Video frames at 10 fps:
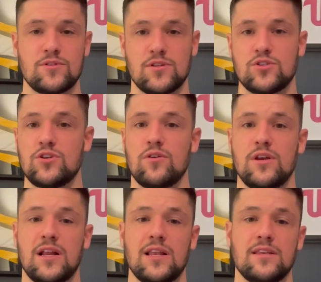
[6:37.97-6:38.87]
so there's no
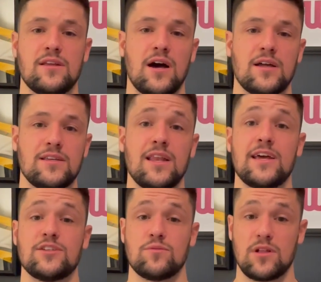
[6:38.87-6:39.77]

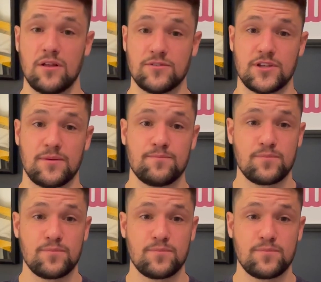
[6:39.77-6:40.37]
delays with closing.